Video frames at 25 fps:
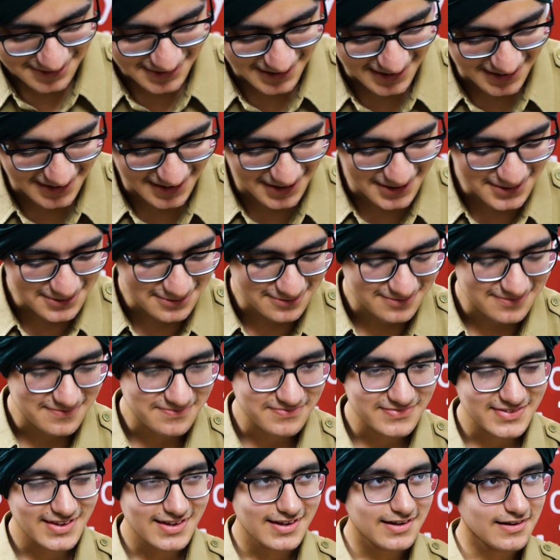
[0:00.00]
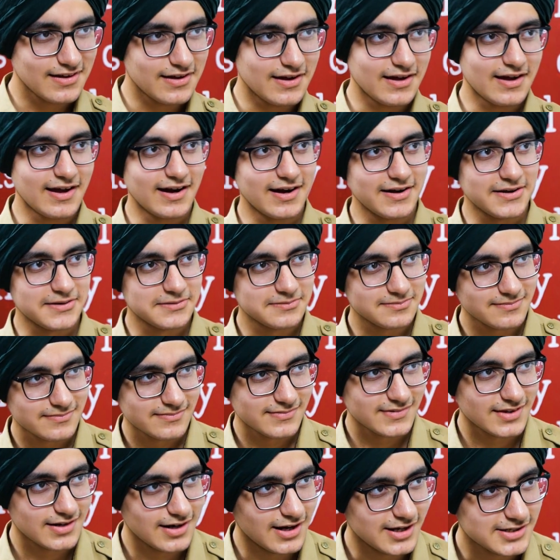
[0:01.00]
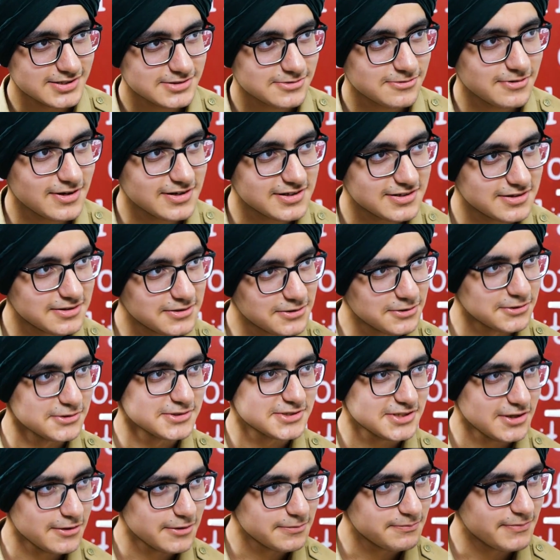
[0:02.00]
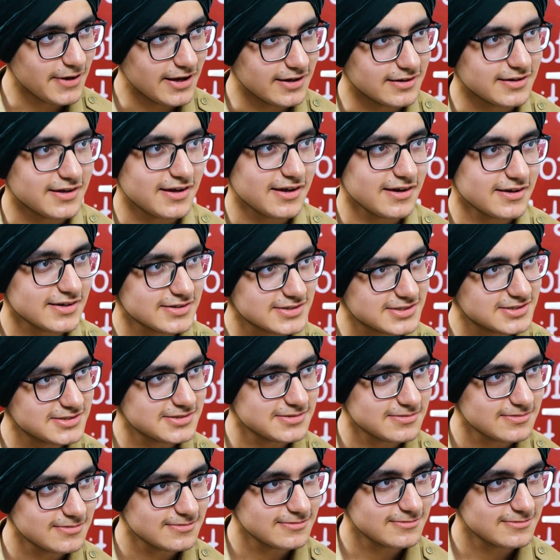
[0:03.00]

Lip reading: Fair enough. And last question, dosa or pancakes?